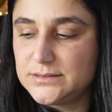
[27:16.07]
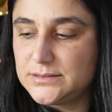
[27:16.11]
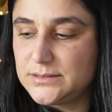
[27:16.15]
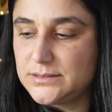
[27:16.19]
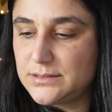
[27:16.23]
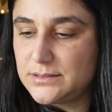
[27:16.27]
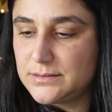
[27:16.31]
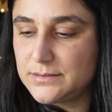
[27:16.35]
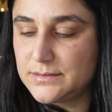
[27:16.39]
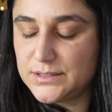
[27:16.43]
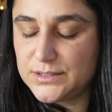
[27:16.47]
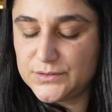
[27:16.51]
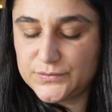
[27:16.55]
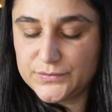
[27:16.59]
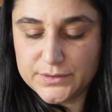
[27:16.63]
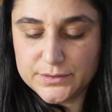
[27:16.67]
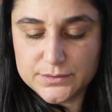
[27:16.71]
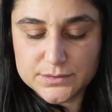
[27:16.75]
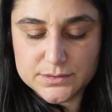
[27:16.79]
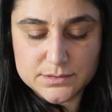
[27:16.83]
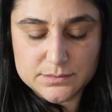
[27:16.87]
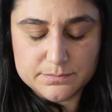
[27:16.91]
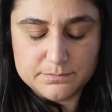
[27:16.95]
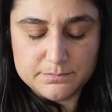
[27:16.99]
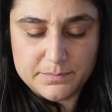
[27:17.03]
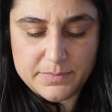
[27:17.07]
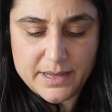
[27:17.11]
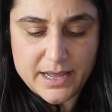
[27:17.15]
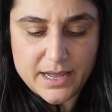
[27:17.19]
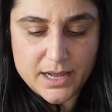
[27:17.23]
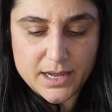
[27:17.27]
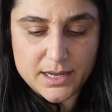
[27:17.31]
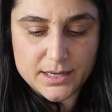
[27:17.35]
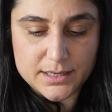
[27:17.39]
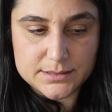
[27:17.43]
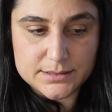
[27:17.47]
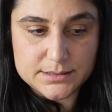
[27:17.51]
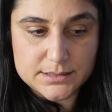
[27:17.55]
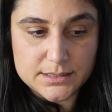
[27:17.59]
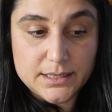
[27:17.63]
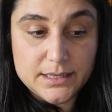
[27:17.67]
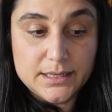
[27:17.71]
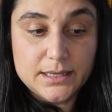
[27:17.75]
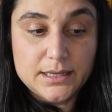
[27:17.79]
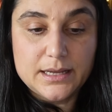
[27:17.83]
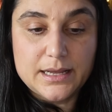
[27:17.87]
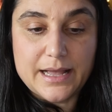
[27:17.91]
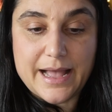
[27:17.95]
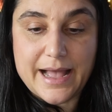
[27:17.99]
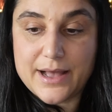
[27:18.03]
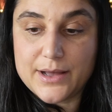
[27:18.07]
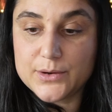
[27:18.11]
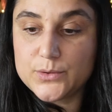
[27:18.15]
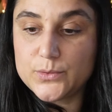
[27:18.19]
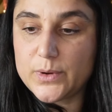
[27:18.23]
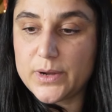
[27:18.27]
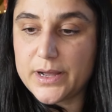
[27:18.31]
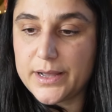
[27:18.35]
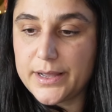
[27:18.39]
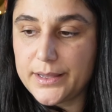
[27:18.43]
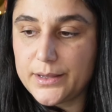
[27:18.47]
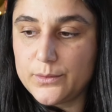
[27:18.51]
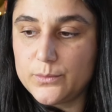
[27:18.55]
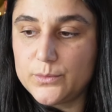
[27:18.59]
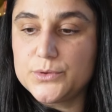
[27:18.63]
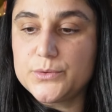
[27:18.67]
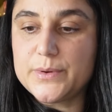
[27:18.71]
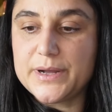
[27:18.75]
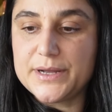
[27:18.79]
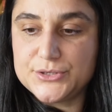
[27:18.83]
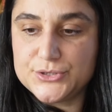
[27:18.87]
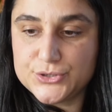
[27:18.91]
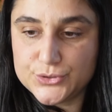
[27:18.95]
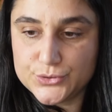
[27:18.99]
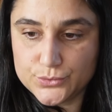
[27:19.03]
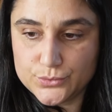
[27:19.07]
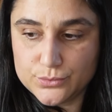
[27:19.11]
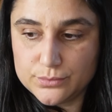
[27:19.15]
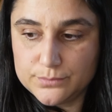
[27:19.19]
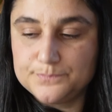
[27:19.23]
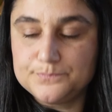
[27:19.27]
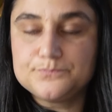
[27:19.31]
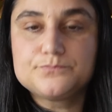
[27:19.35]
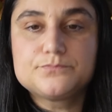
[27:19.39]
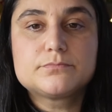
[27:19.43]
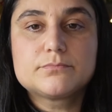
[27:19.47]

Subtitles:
Ugh, this feels bad. What do I do?